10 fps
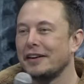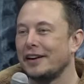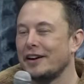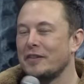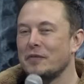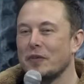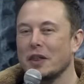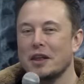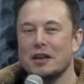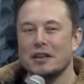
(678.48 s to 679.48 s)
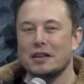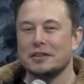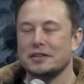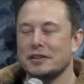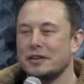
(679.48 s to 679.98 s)
um,
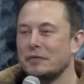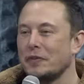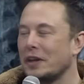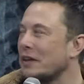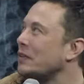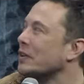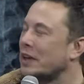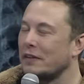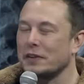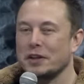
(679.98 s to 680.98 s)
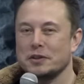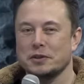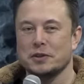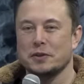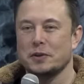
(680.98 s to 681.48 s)
there's a, if you look carefully, there's
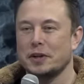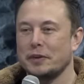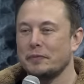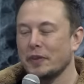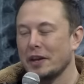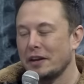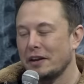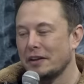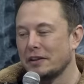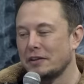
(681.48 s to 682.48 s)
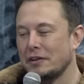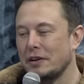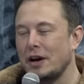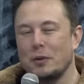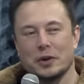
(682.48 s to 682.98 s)
also a, a little
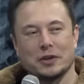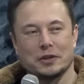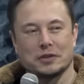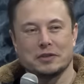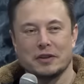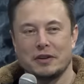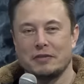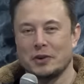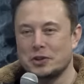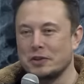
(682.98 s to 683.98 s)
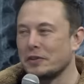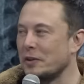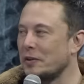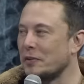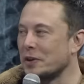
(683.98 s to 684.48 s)
Hot Wheels version of
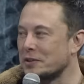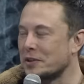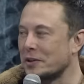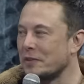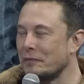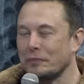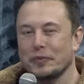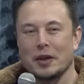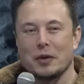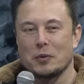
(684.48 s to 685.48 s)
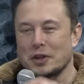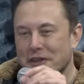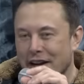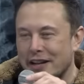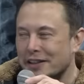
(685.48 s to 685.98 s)
the Roadster with a
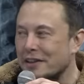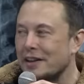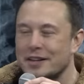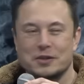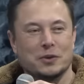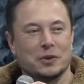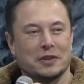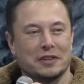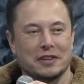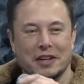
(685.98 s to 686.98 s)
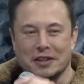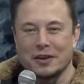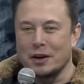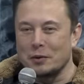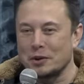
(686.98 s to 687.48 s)
tiny little astronaut in
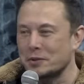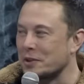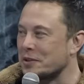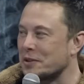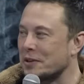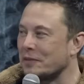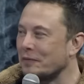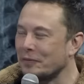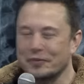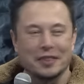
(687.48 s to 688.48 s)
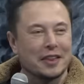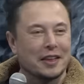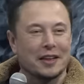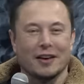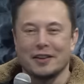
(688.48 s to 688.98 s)
the Hot Wheels Roadster
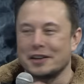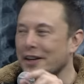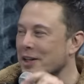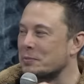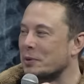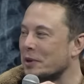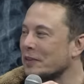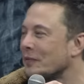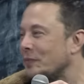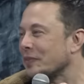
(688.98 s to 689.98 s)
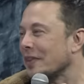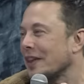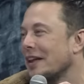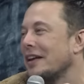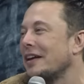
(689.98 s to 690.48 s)
on the dashboard.
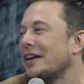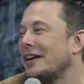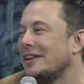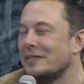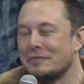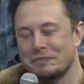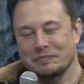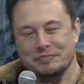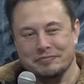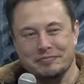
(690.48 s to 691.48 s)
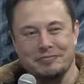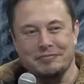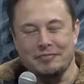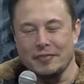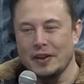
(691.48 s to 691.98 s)
Um,
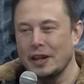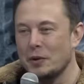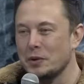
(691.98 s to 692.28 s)
that